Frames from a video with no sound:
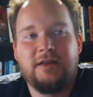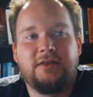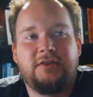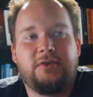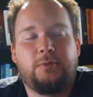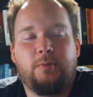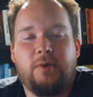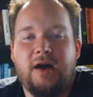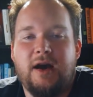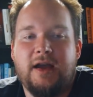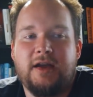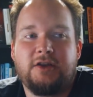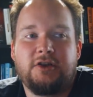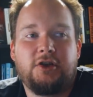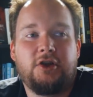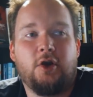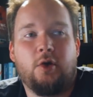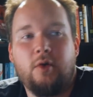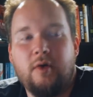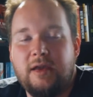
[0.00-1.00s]
just by
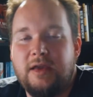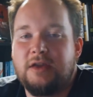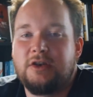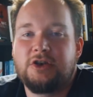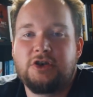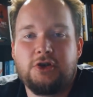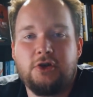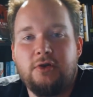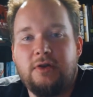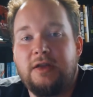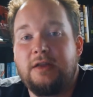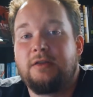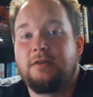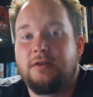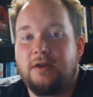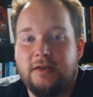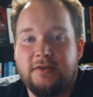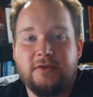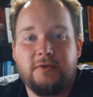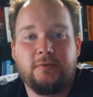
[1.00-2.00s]
going and shooting
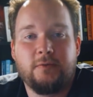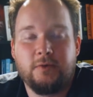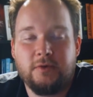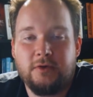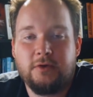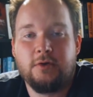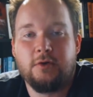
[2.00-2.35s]
lots of really